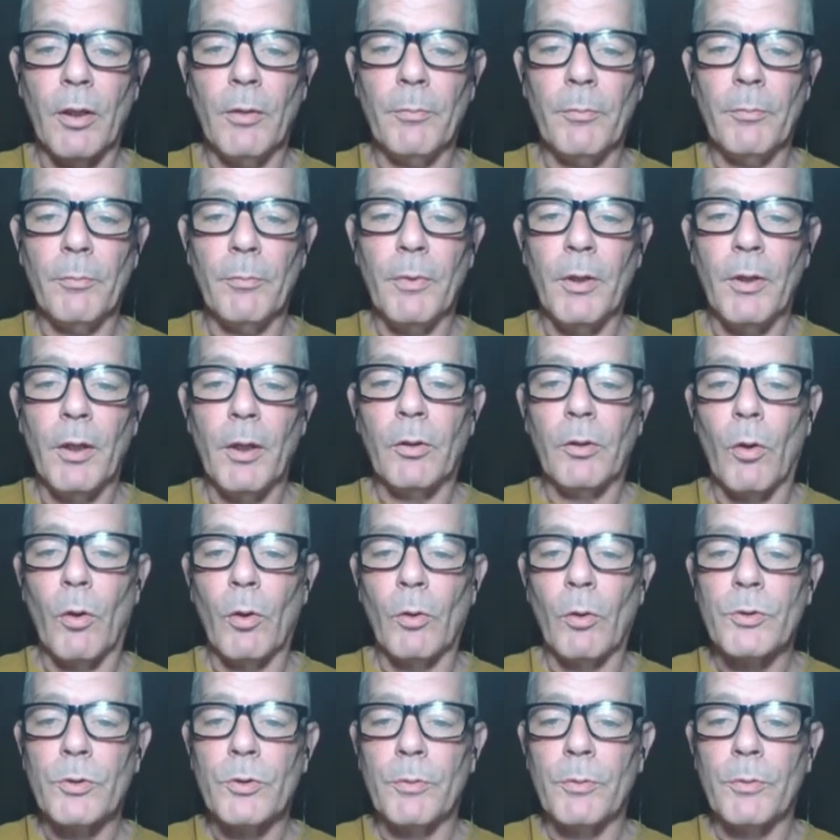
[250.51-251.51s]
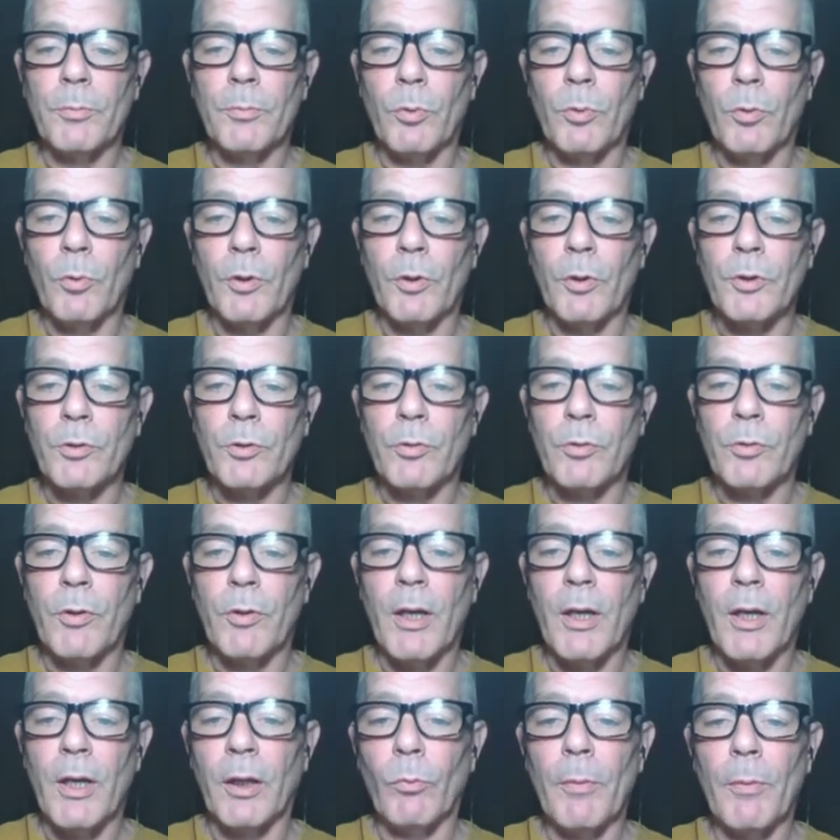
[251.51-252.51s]
Total support, training, and webinars.
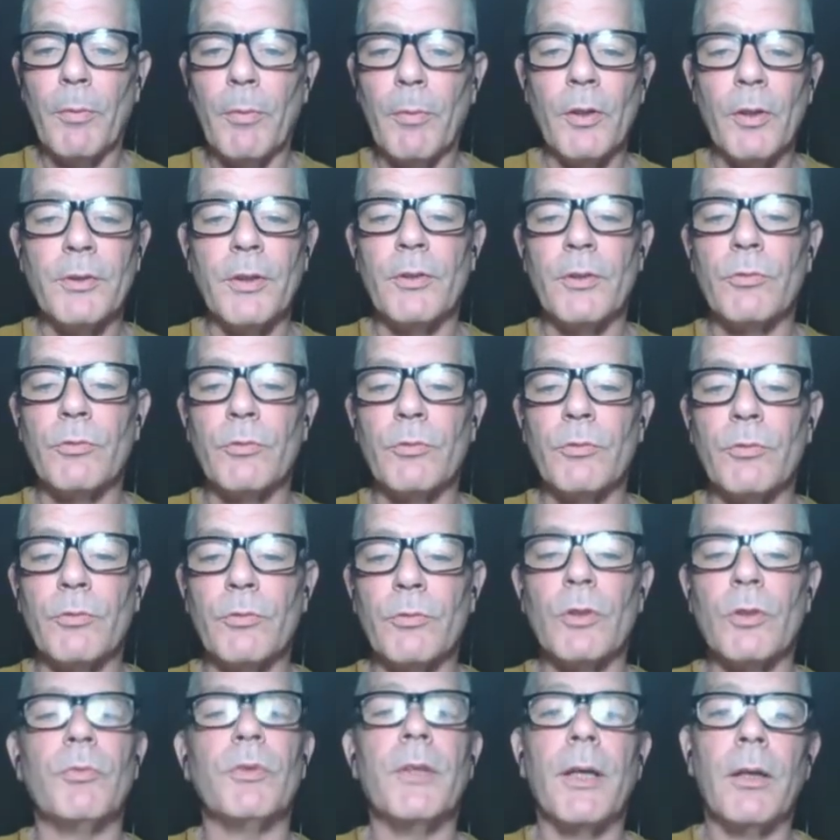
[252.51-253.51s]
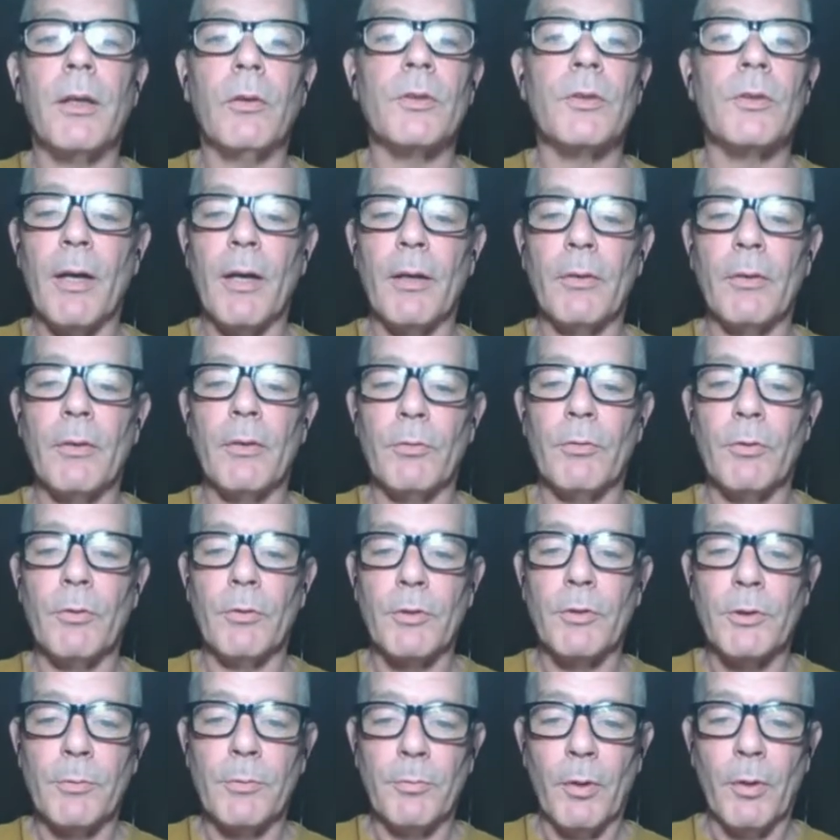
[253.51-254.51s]
It's just ridiculous the amount of uh,
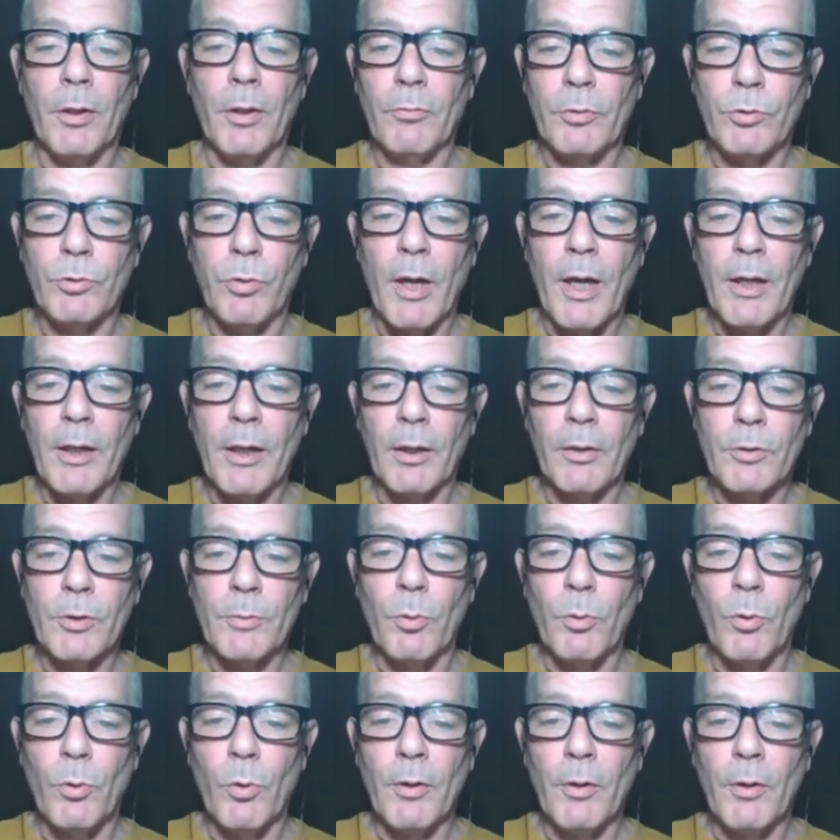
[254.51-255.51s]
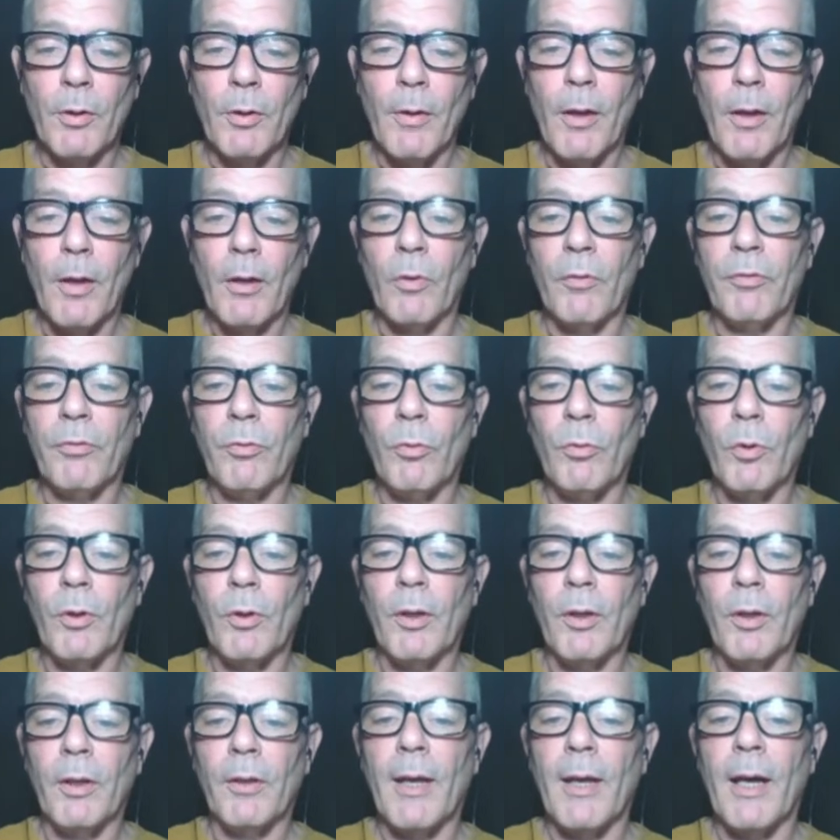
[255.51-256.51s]
training and support. More than forty
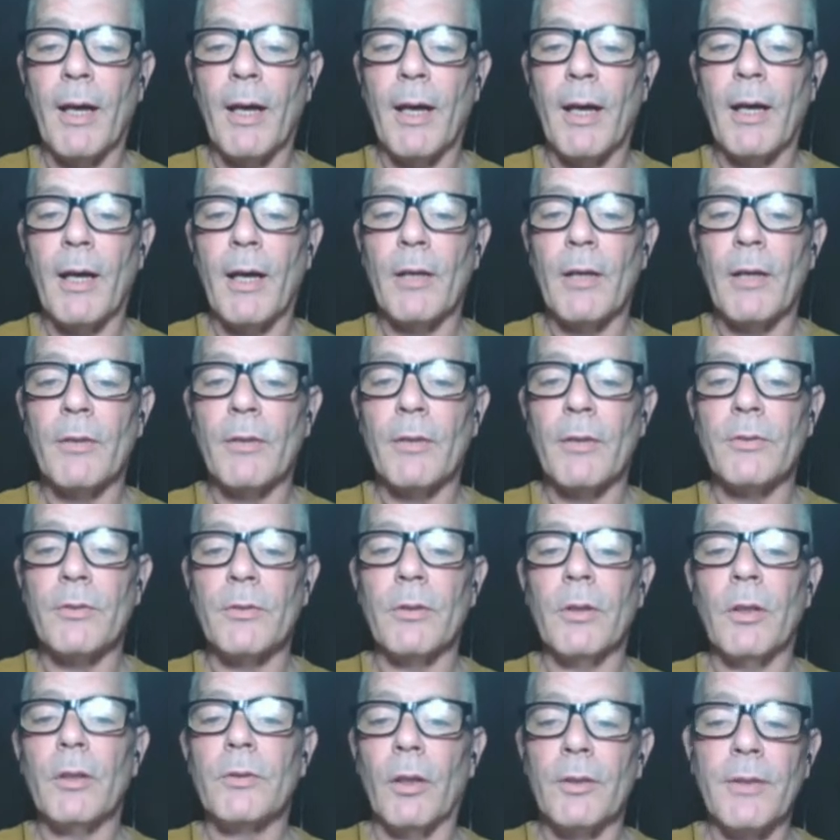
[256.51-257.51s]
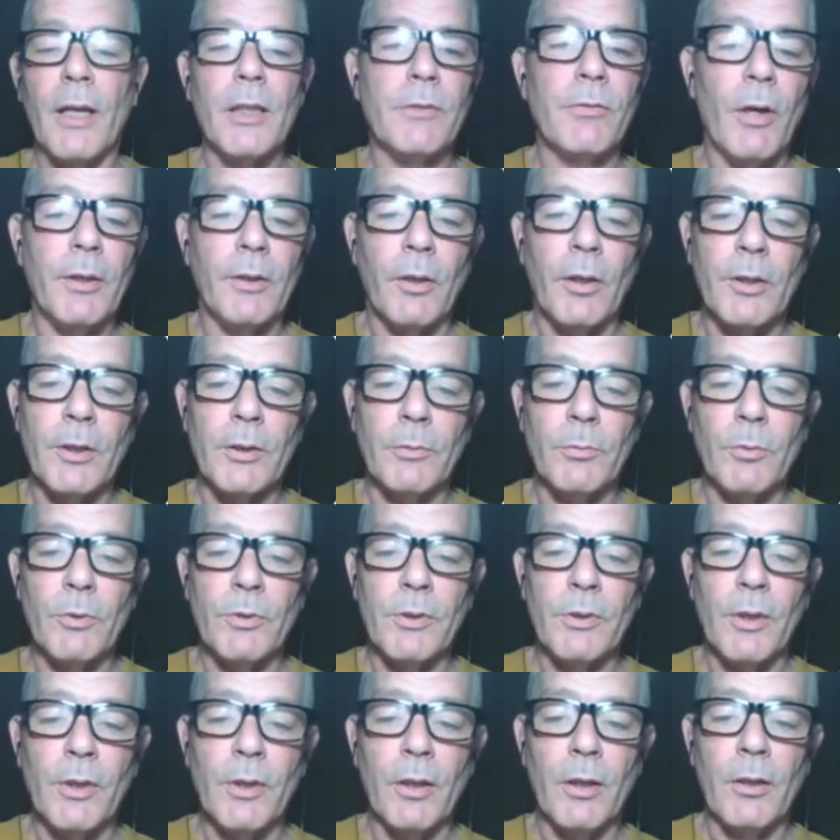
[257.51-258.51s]
thousand uh, satisfied
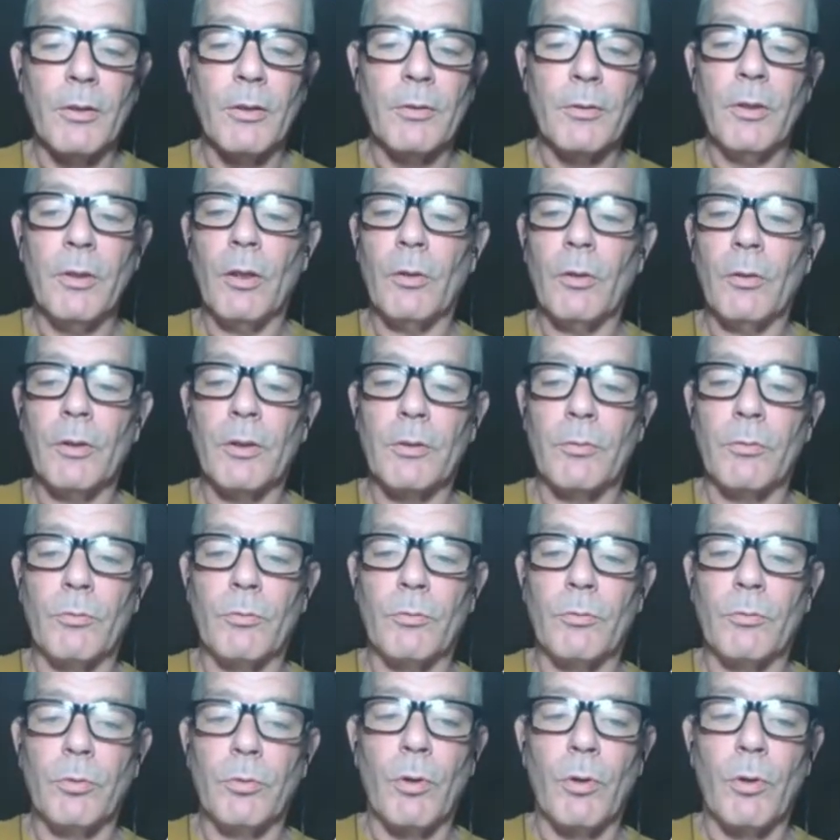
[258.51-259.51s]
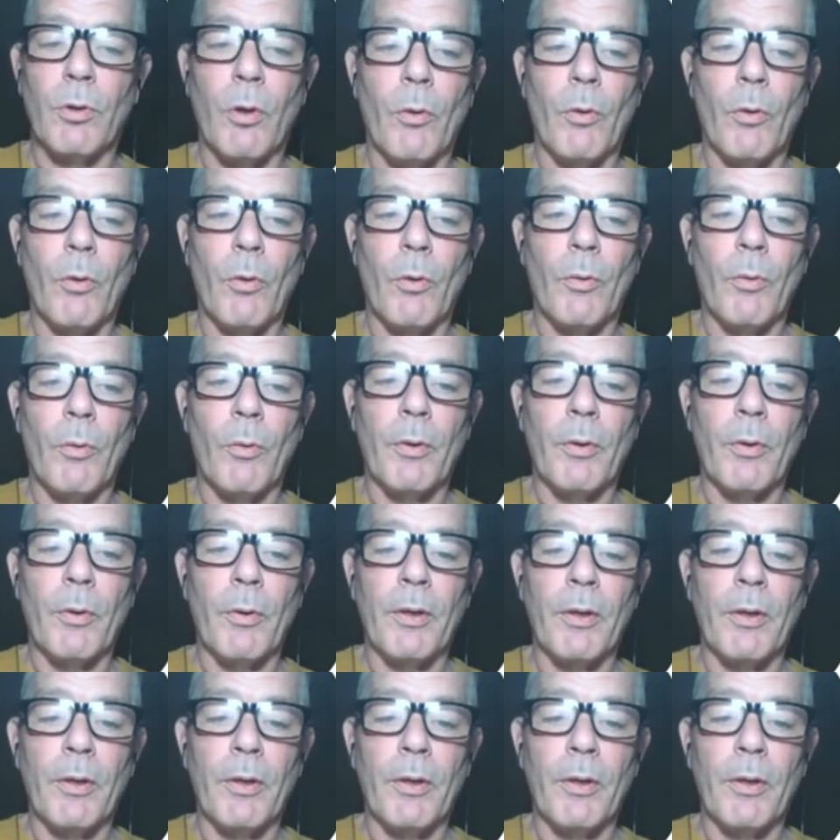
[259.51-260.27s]
customers, and it's, you know, it's growing every day.